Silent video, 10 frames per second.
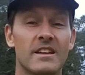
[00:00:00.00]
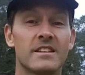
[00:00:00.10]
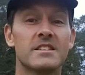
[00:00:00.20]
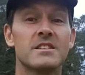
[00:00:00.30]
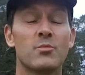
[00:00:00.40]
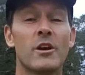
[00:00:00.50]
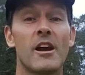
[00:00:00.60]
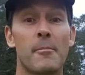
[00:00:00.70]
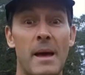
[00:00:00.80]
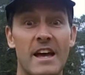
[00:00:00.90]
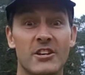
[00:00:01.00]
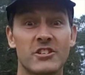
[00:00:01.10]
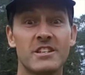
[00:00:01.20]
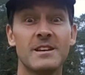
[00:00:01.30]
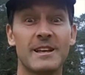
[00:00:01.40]
This is where our
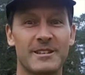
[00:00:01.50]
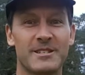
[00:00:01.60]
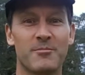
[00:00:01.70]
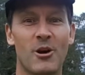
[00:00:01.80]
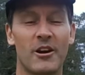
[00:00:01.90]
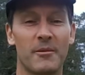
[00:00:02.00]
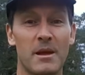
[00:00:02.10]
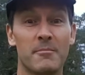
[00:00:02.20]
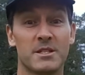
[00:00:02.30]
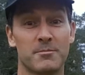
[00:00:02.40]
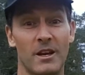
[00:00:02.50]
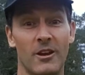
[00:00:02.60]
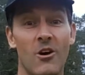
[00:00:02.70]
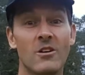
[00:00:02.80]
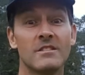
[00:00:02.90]
passionate and inspiring members
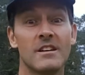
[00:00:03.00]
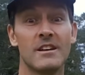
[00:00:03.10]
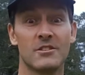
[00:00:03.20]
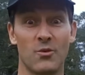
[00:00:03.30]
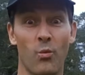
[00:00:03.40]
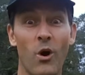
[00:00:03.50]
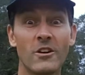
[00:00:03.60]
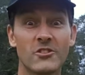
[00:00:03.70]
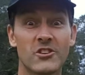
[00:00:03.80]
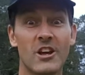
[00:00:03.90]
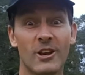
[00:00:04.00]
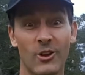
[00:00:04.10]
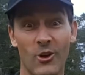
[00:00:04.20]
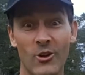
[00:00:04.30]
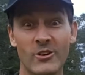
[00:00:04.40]
belong to watch,
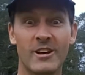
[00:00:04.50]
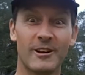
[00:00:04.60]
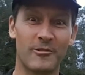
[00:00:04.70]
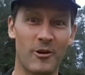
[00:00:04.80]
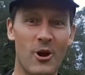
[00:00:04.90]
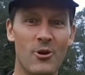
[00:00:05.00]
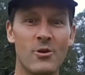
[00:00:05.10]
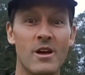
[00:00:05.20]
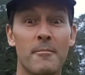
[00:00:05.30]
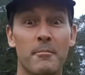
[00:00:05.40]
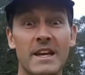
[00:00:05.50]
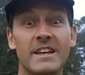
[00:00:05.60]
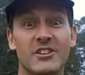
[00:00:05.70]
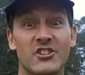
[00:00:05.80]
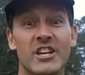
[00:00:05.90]
learn, grow, meet
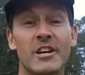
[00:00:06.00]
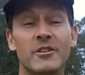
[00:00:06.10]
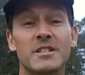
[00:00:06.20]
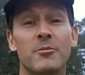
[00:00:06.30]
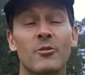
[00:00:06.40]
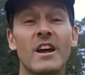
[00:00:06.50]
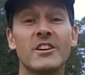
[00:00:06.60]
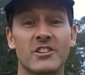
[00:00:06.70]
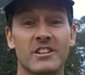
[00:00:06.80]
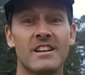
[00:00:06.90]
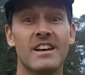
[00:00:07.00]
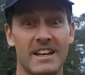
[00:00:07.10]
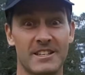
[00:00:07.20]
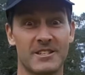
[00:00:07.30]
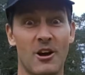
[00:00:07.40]
and share inspiration
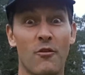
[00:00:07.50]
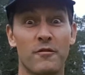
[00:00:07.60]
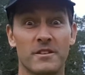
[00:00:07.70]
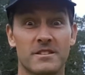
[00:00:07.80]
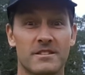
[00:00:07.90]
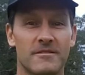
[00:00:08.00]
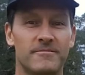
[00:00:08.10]
as golfers.